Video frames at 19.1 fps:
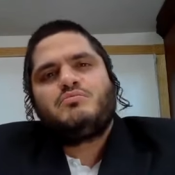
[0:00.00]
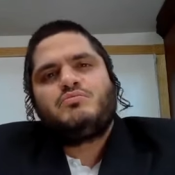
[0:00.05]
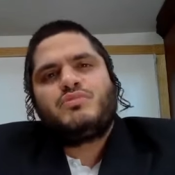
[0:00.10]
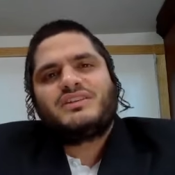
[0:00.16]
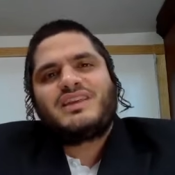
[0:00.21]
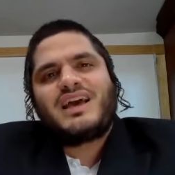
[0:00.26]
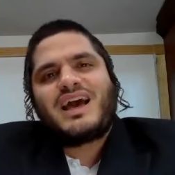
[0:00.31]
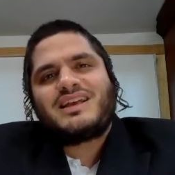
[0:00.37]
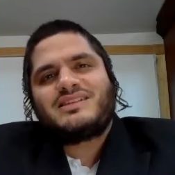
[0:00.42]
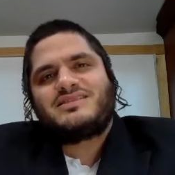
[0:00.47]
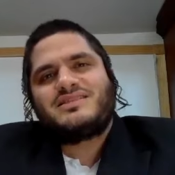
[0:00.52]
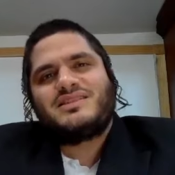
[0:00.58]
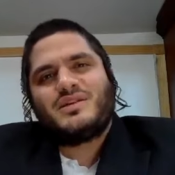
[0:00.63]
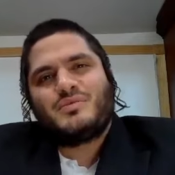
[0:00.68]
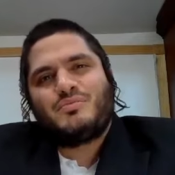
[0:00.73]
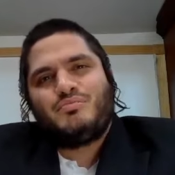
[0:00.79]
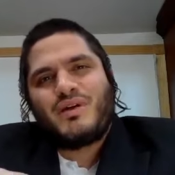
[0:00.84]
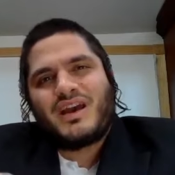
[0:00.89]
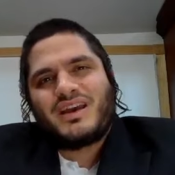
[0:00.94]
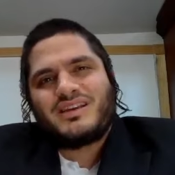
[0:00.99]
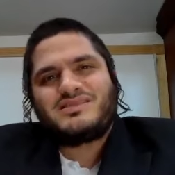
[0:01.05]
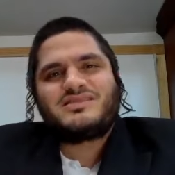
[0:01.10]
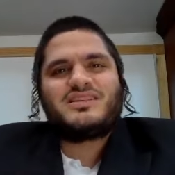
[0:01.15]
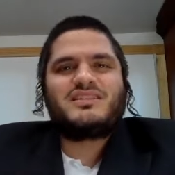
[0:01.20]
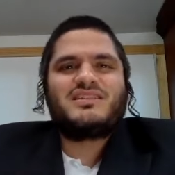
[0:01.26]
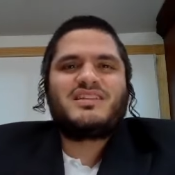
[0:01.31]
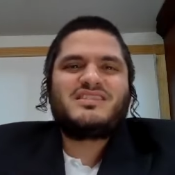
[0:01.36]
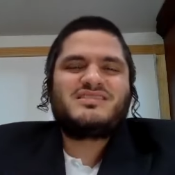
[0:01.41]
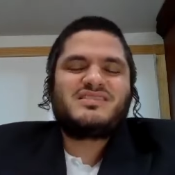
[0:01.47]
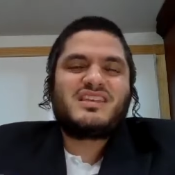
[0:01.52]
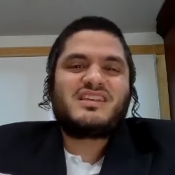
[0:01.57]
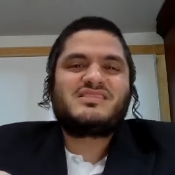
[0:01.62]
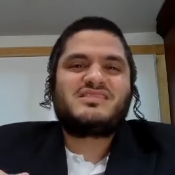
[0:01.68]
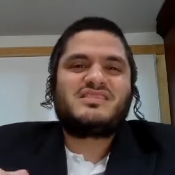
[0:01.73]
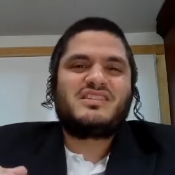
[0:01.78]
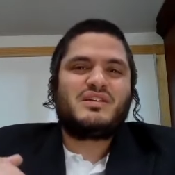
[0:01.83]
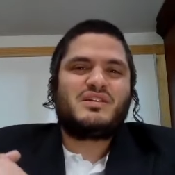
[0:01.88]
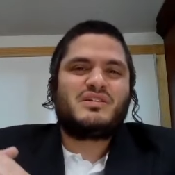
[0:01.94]
But that's the basic,
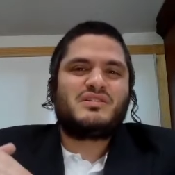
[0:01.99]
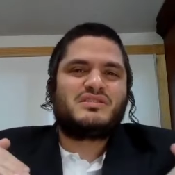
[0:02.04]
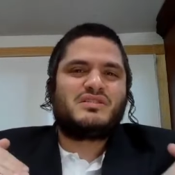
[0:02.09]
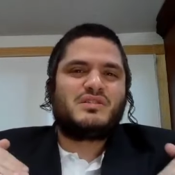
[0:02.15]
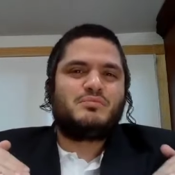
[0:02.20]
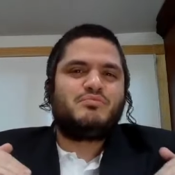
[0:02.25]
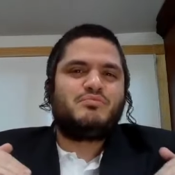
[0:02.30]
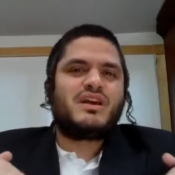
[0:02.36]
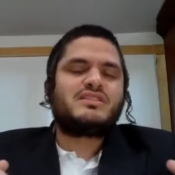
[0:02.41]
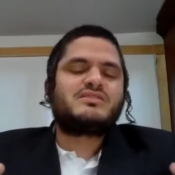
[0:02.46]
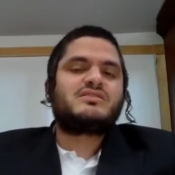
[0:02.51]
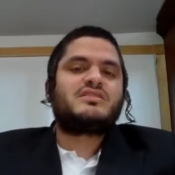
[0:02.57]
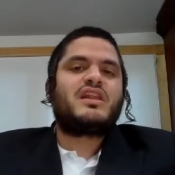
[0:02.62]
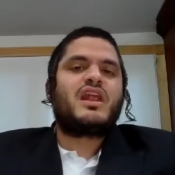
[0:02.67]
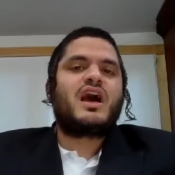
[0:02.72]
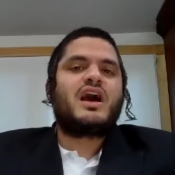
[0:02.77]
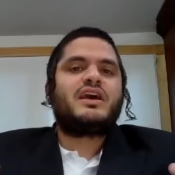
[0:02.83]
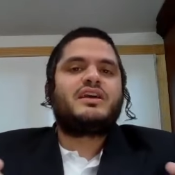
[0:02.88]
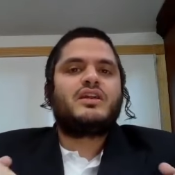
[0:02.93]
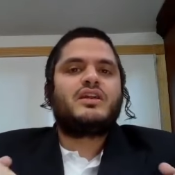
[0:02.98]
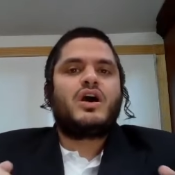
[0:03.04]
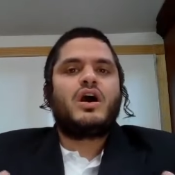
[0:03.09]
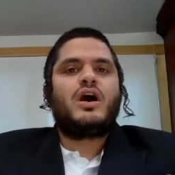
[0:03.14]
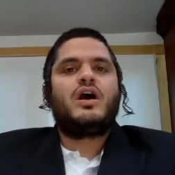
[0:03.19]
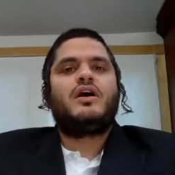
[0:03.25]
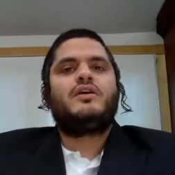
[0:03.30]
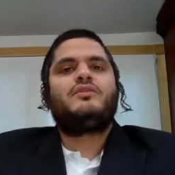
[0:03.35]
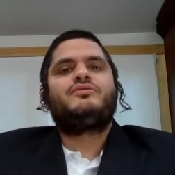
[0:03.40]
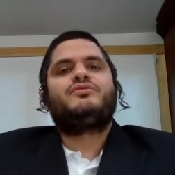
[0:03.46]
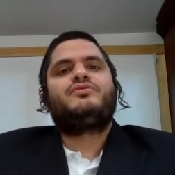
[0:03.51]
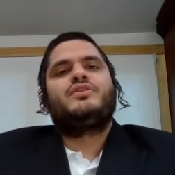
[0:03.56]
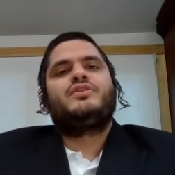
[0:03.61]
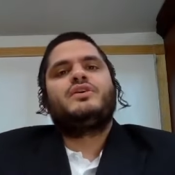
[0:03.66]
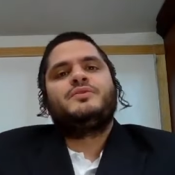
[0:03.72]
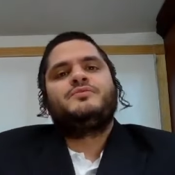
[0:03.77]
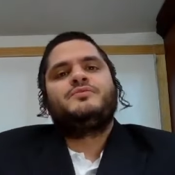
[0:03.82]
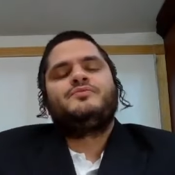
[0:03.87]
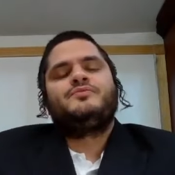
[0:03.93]
that's the, the baseline of,